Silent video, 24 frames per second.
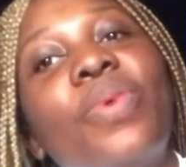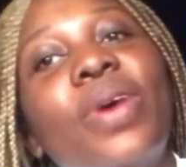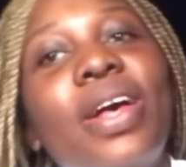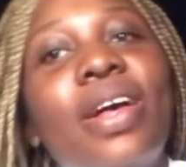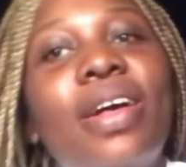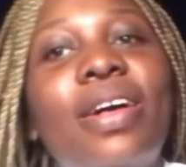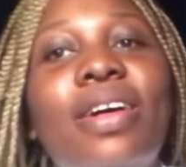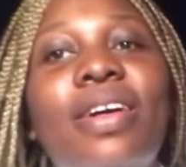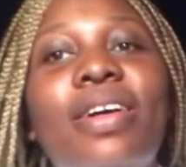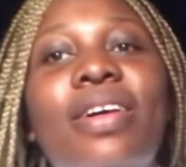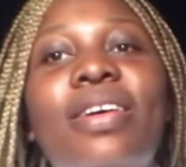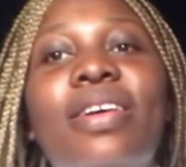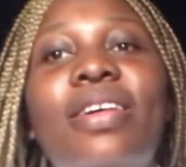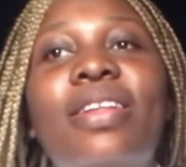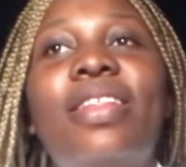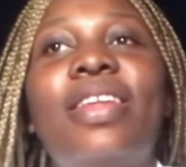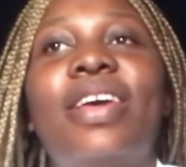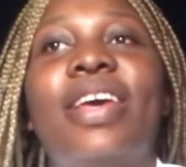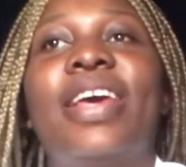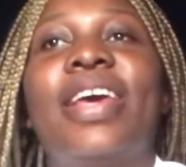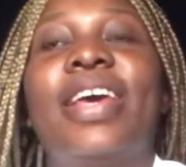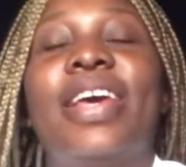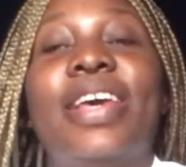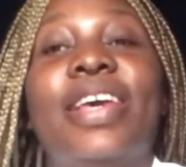well.
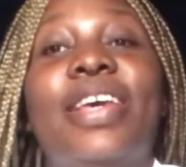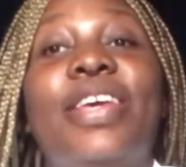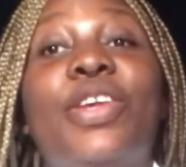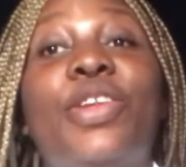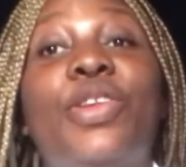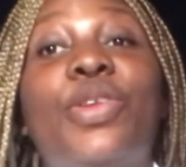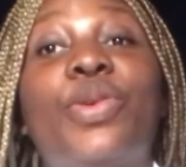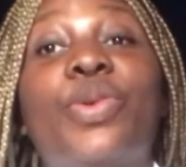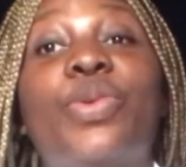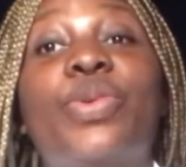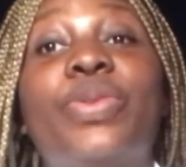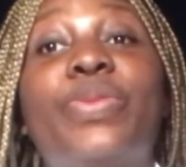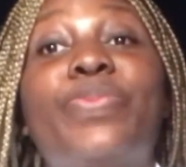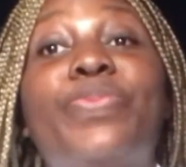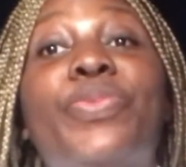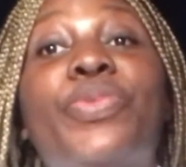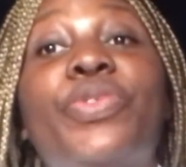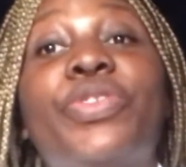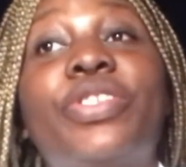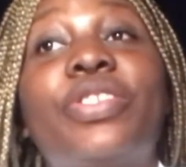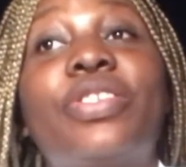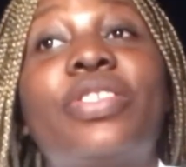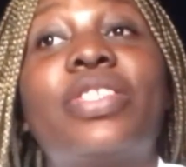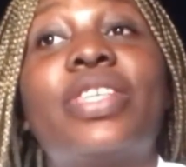
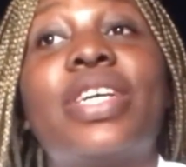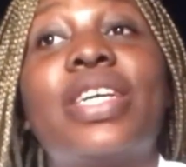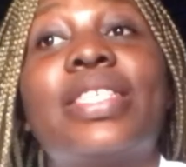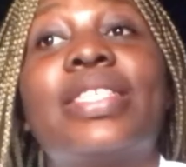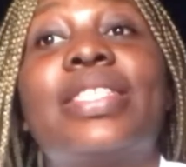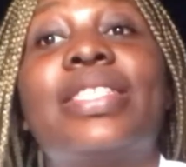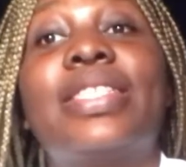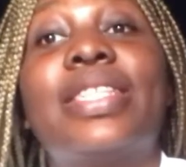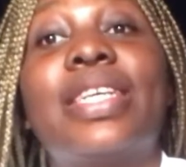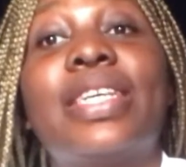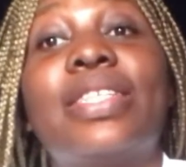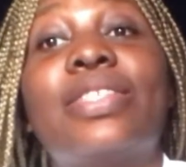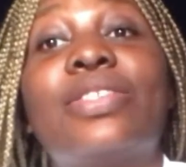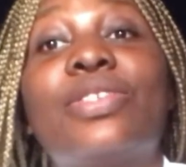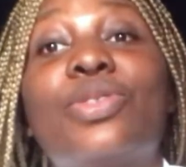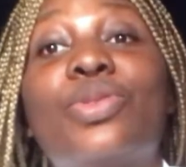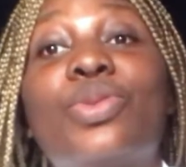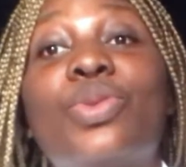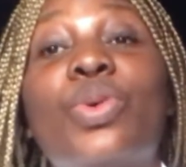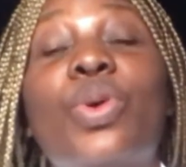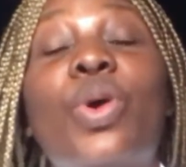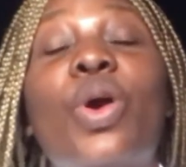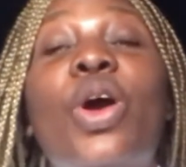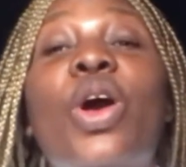Producers tend
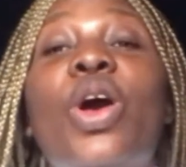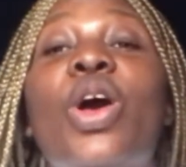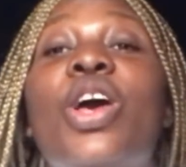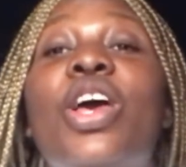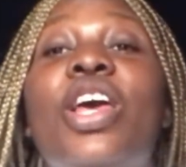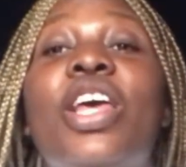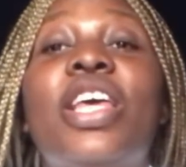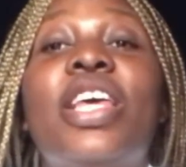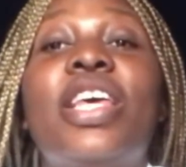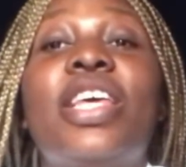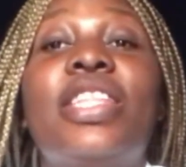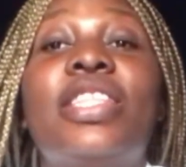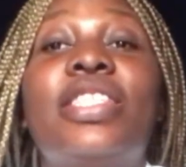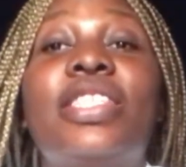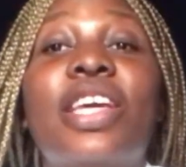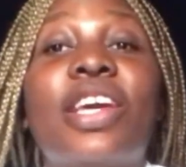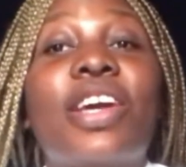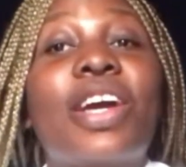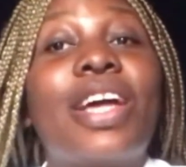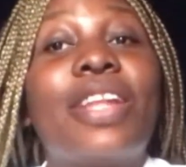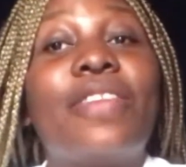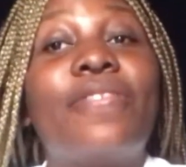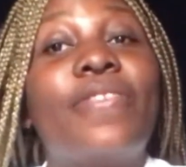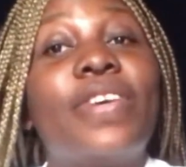to
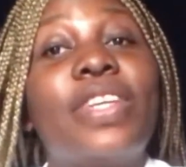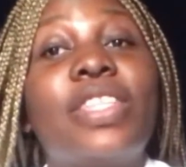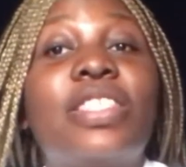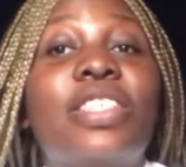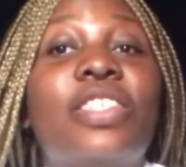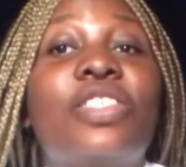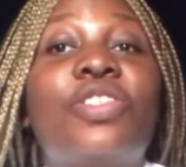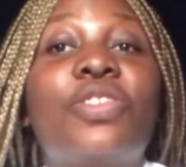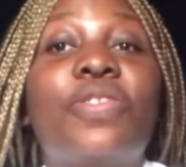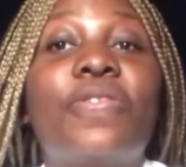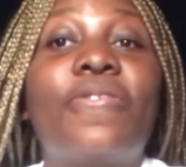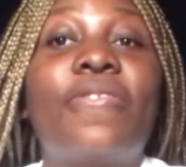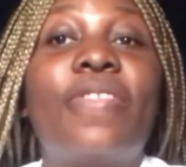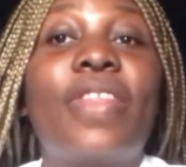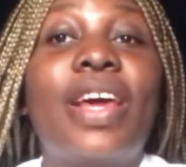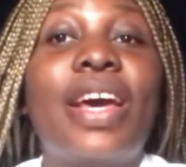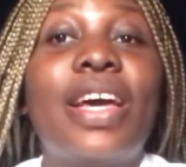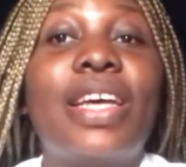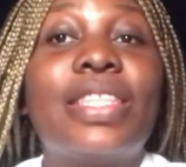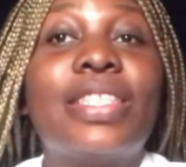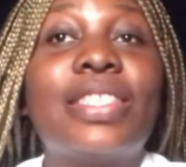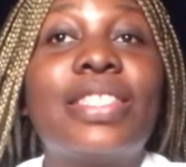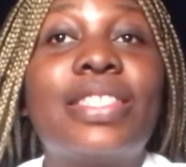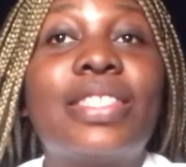take advantage of
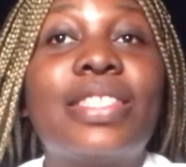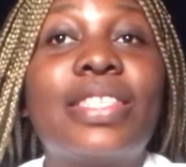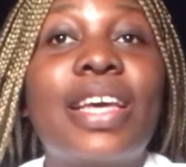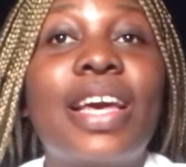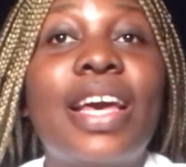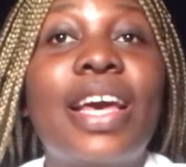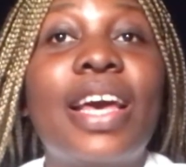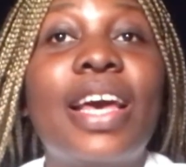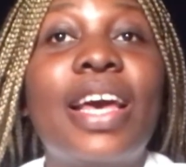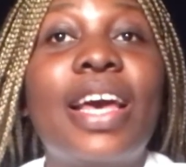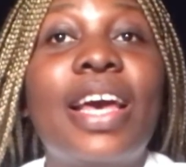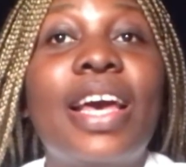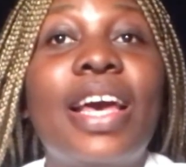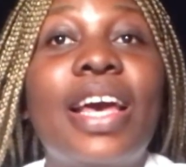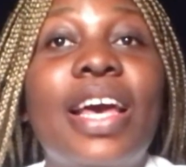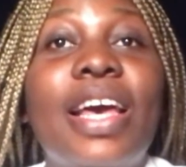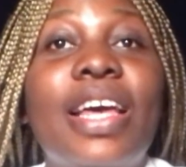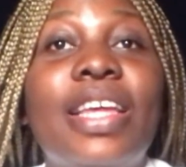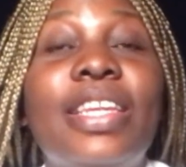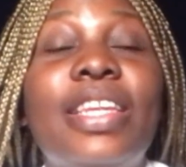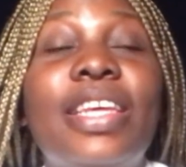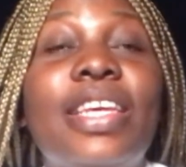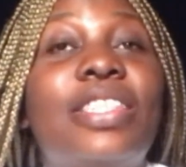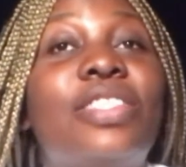that.
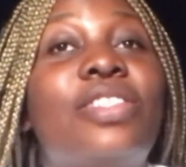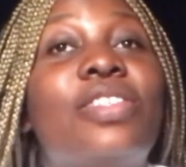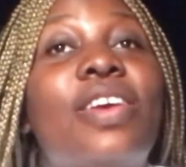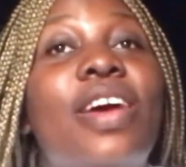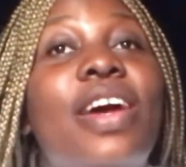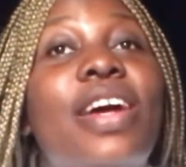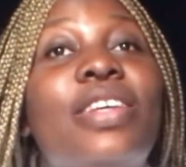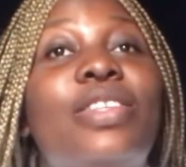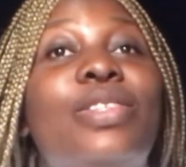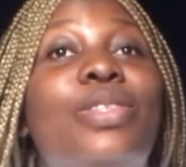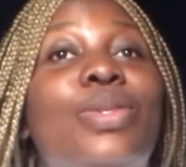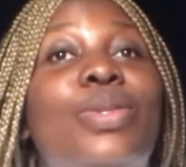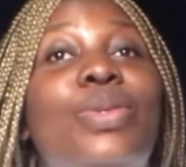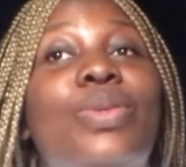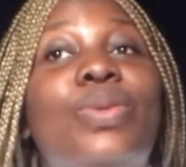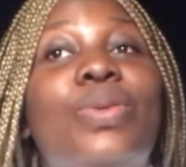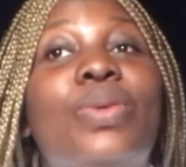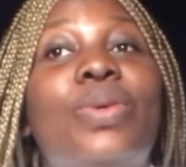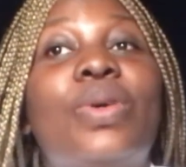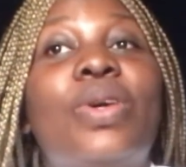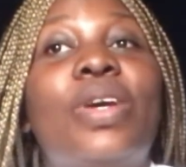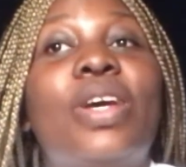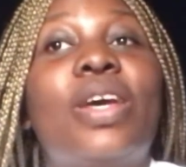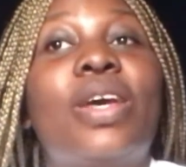They try
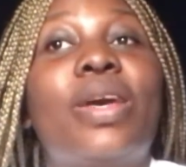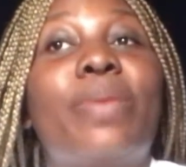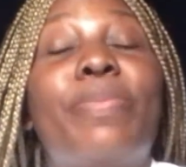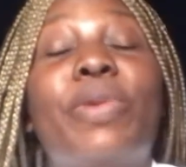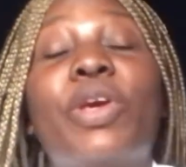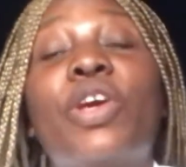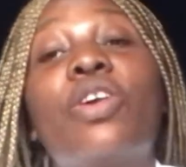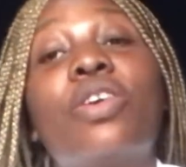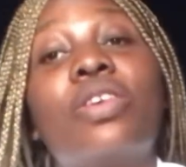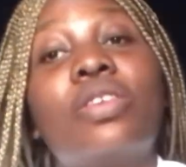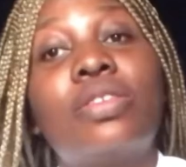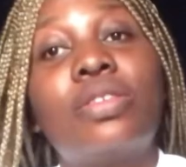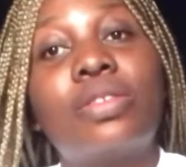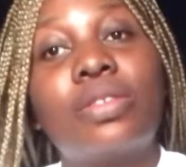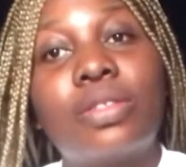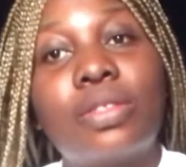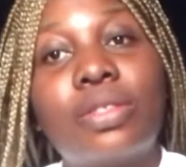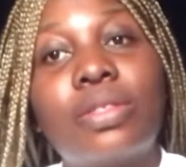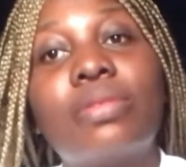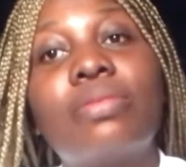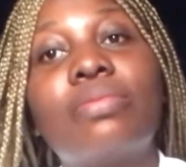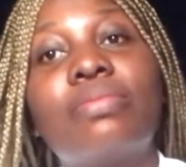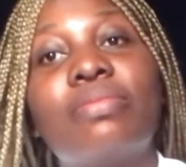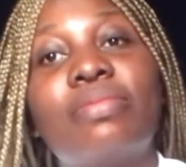to, because
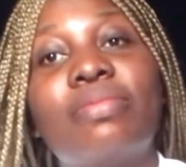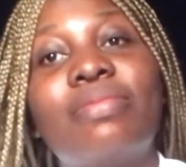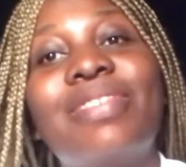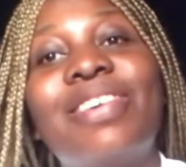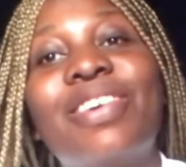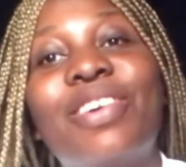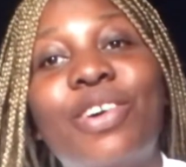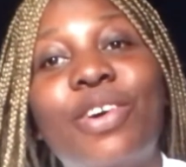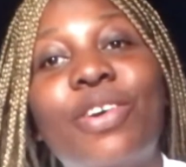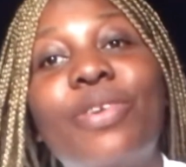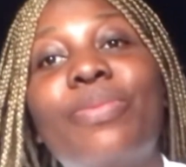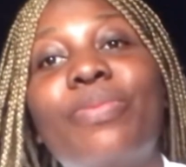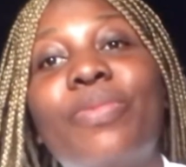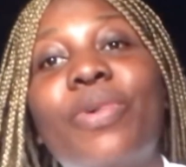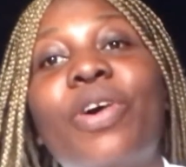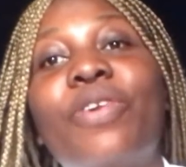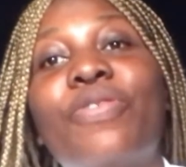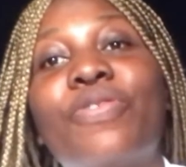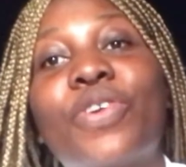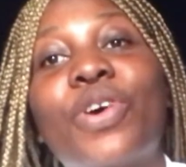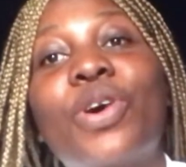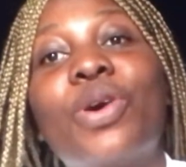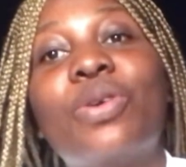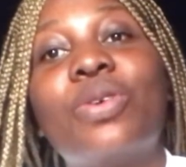
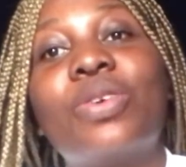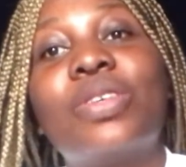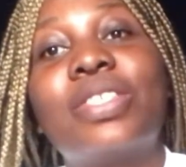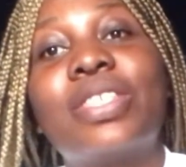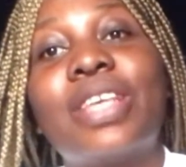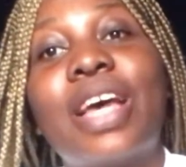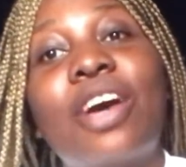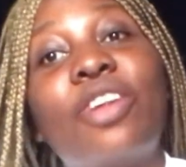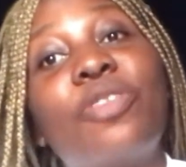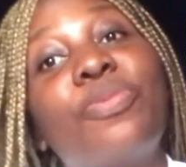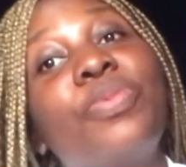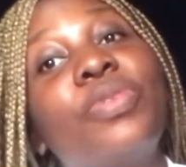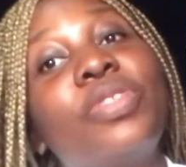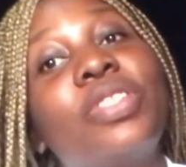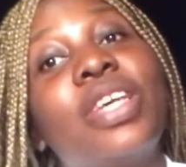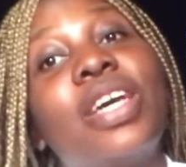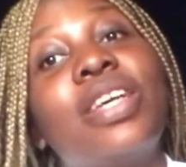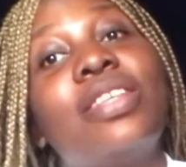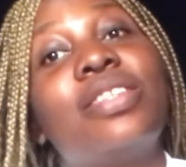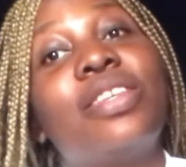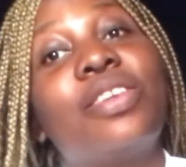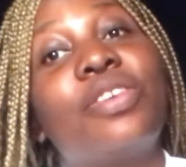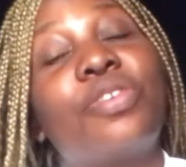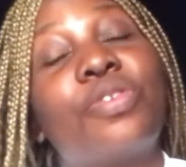of course, output
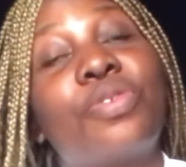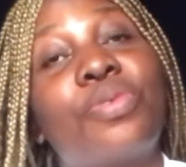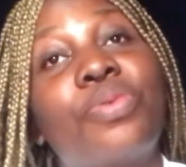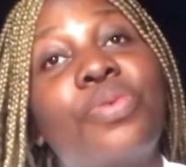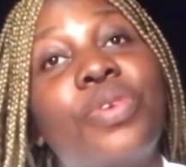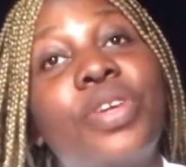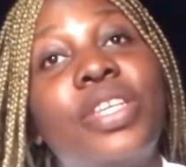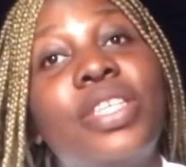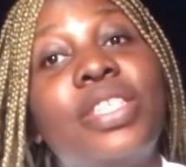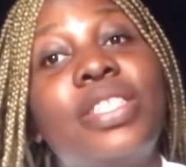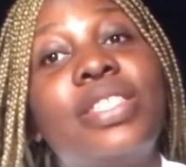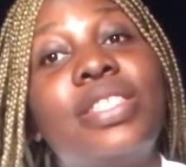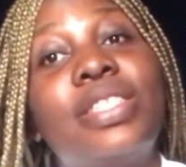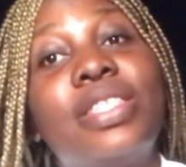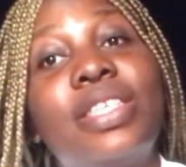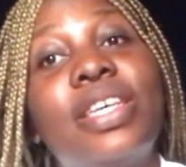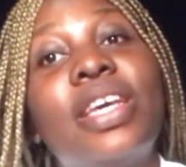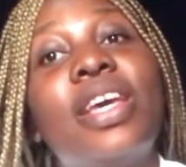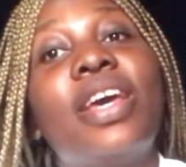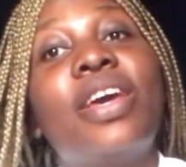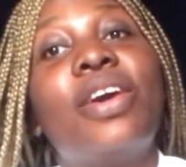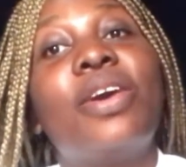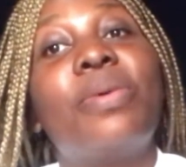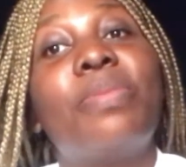has increased,
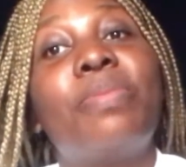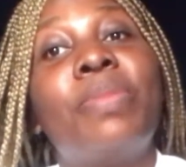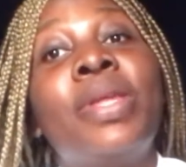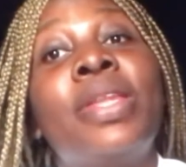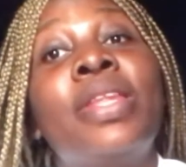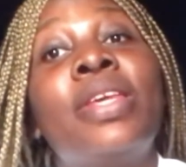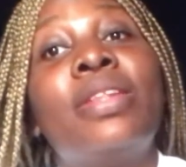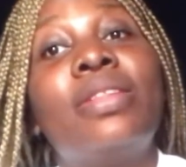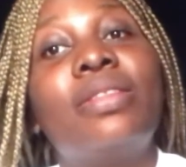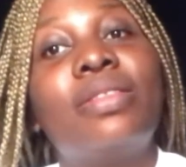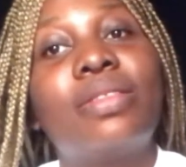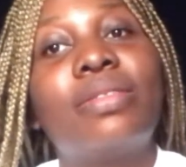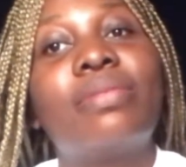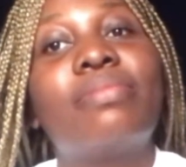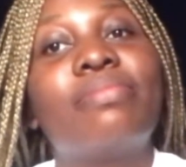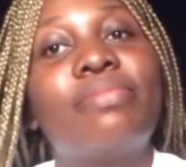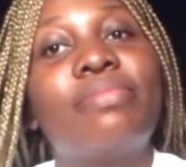meaning